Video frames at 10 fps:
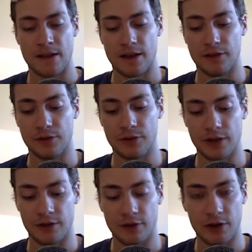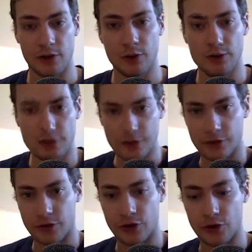and so they can very quickly
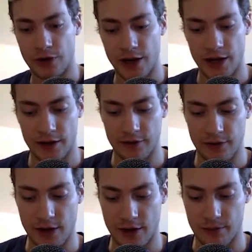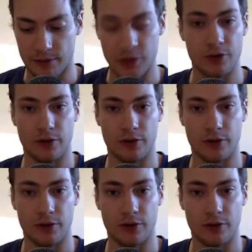just go and um, you know